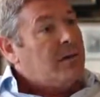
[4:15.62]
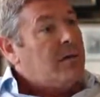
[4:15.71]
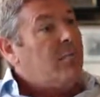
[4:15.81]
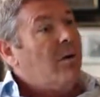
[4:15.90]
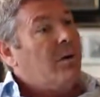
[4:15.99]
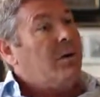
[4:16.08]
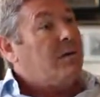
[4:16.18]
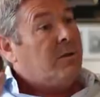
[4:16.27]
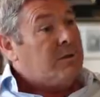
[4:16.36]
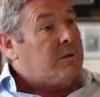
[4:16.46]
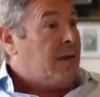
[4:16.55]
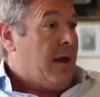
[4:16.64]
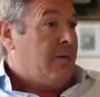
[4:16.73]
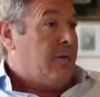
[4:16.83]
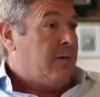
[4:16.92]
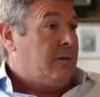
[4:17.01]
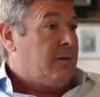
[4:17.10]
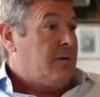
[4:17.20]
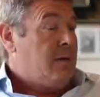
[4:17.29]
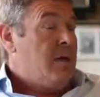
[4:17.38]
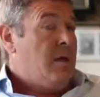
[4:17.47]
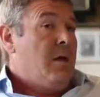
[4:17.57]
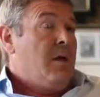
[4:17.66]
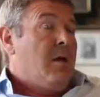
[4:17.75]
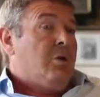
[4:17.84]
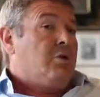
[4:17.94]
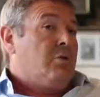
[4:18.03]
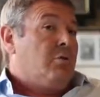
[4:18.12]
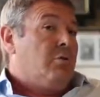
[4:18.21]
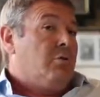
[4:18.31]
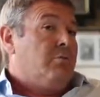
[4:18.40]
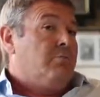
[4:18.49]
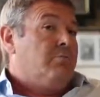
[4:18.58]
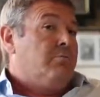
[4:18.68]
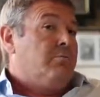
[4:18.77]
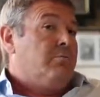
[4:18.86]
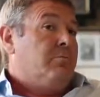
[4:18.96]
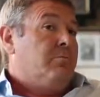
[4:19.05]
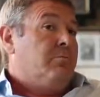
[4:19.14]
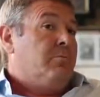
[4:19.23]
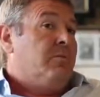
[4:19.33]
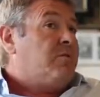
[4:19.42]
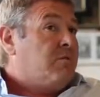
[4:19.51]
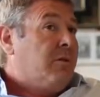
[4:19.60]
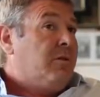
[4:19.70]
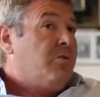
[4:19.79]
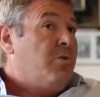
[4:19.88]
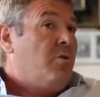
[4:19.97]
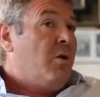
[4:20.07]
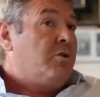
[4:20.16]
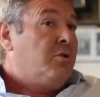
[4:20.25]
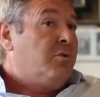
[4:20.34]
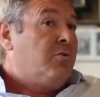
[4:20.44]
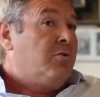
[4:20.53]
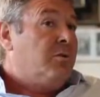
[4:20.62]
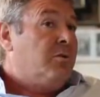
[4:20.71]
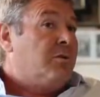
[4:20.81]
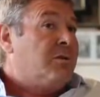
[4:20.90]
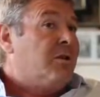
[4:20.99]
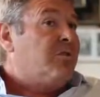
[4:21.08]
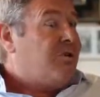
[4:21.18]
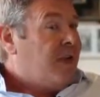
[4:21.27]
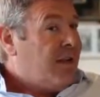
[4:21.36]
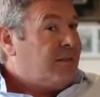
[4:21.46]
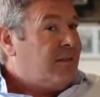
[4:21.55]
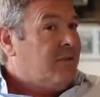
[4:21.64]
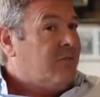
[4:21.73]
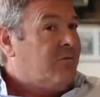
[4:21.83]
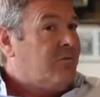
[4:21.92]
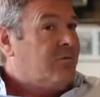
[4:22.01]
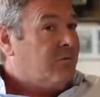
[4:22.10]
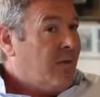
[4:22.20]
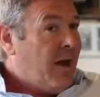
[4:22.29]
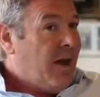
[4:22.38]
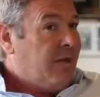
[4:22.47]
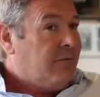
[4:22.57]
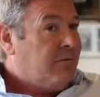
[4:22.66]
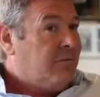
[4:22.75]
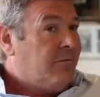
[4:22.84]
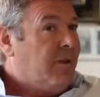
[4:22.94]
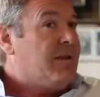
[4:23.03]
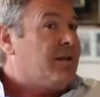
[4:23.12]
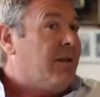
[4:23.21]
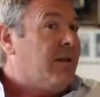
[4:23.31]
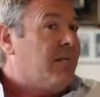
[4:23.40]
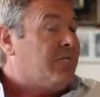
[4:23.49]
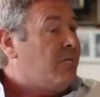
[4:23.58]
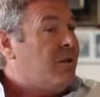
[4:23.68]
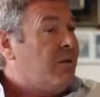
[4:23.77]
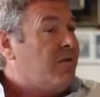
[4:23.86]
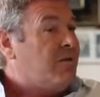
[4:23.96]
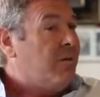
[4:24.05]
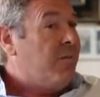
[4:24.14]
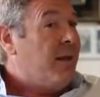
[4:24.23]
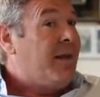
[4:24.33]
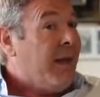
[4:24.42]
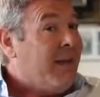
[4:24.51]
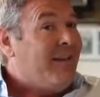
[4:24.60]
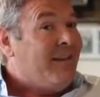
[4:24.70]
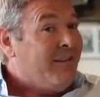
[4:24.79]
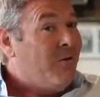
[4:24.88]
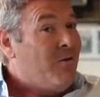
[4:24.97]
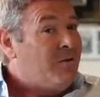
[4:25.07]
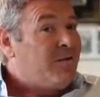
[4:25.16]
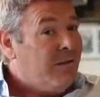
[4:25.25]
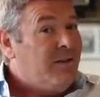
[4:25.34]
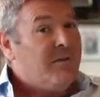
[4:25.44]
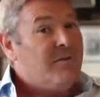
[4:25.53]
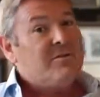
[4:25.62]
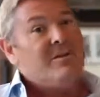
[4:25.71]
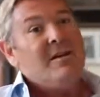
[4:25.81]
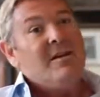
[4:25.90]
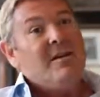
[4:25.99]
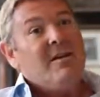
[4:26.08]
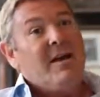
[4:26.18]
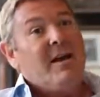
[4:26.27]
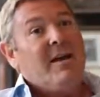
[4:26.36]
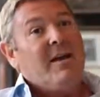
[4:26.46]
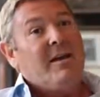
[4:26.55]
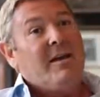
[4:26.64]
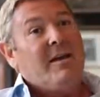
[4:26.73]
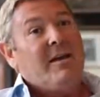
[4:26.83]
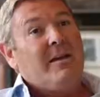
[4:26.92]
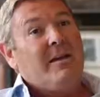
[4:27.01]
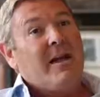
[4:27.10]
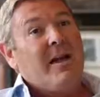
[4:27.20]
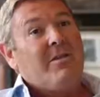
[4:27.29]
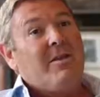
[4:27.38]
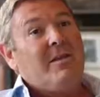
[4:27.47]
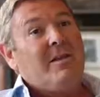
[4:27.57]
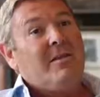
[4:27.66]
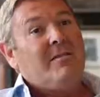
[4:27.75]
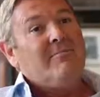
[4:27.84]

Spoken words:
quality standards. So the strategy was to suggest to try it instead of drinking champagne. And in those years, I think that